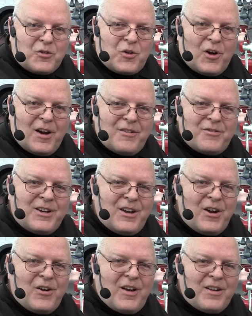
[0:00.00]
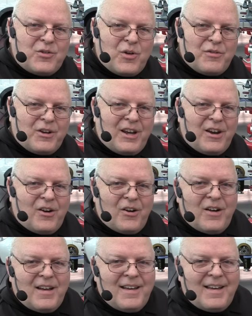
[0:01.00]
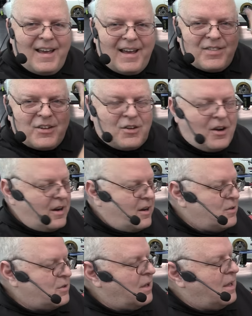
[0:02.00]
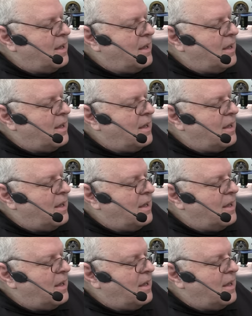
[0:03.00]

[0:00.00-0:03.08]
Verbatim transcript: drive gear and driven gear and the tires.